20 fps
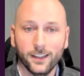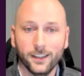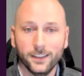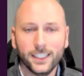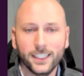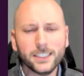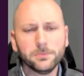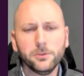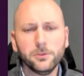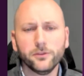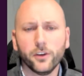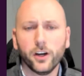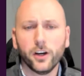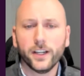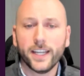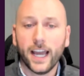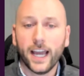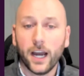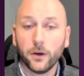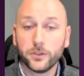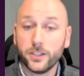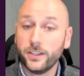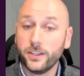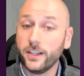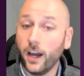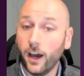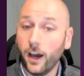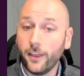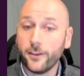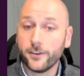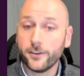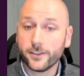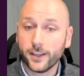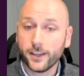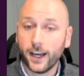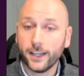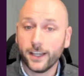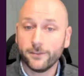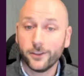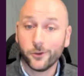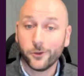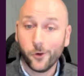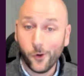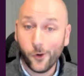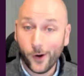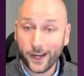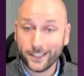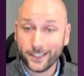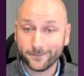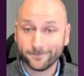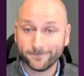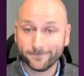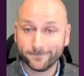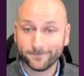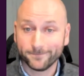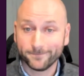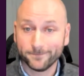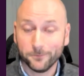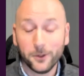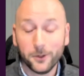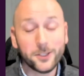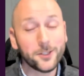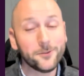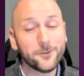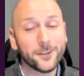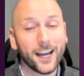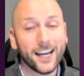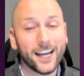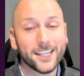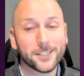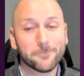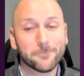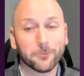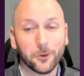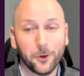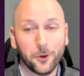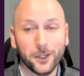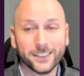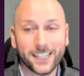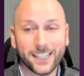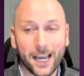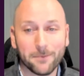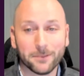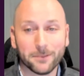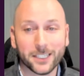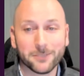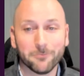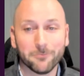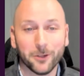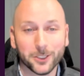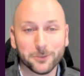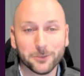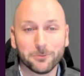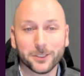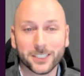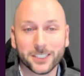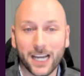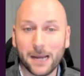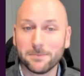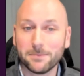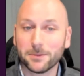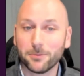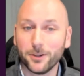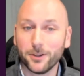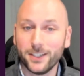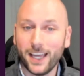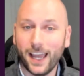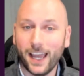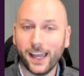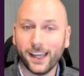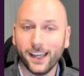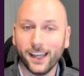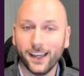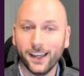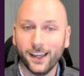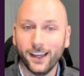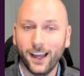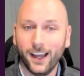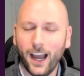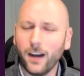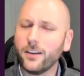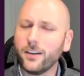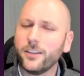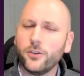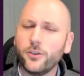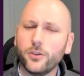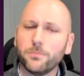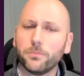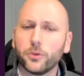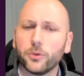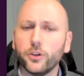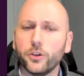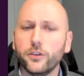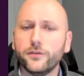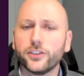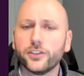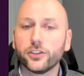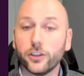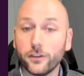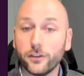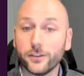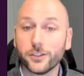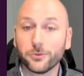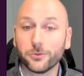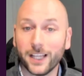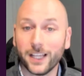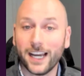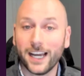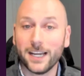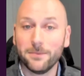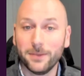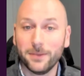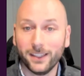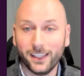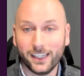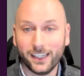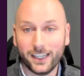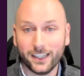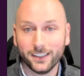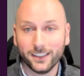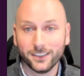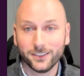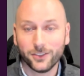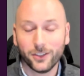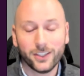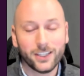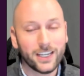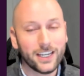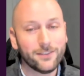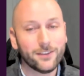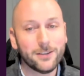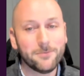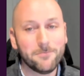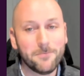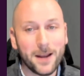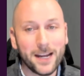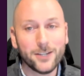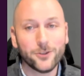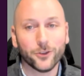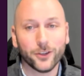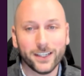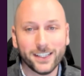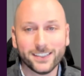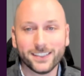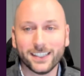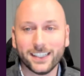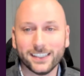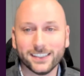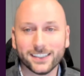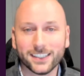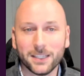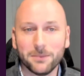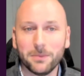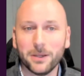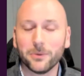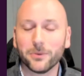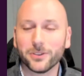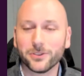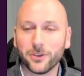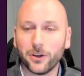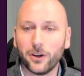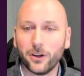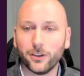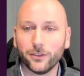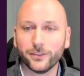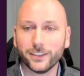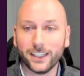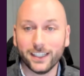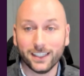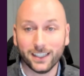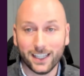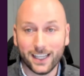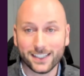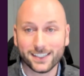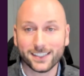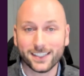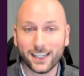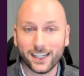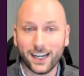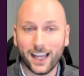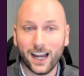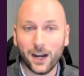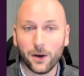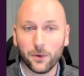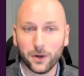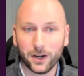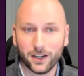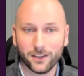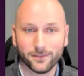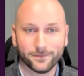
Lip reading: Let's move on now to the other side of the coin. Once you've got deploys happening multiple times per day, how can you improve service reliability so that even major incidents can be resolved in less than an hour?